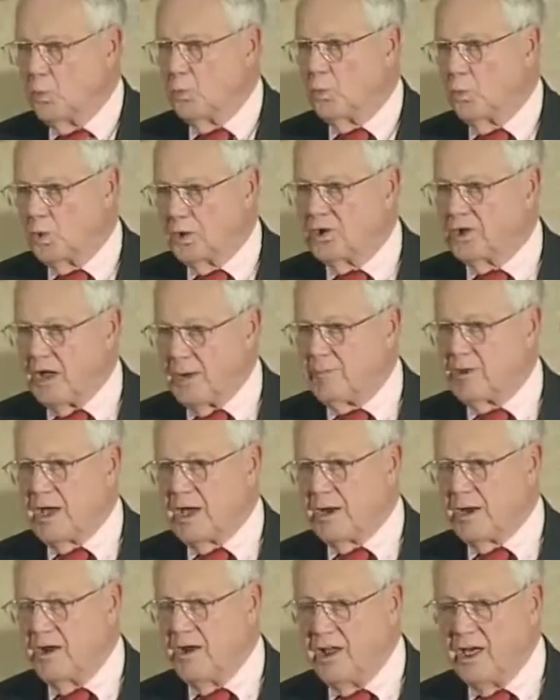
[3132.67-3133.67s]
were, came
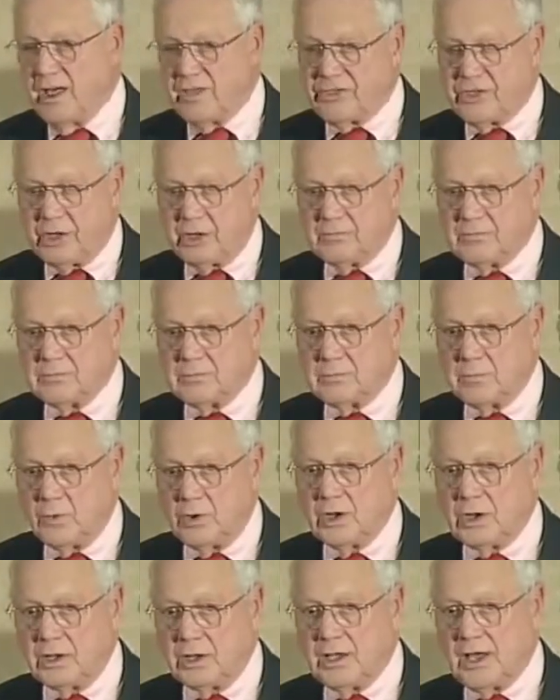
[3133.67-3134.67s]
down to nothing,
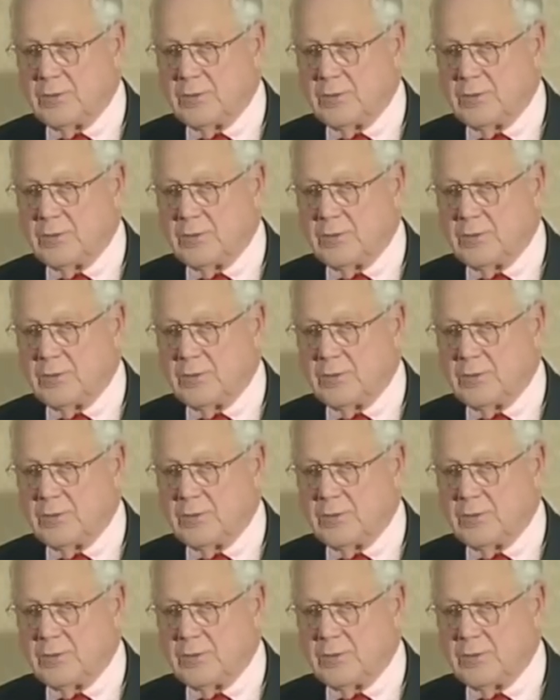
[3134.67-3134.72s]
really.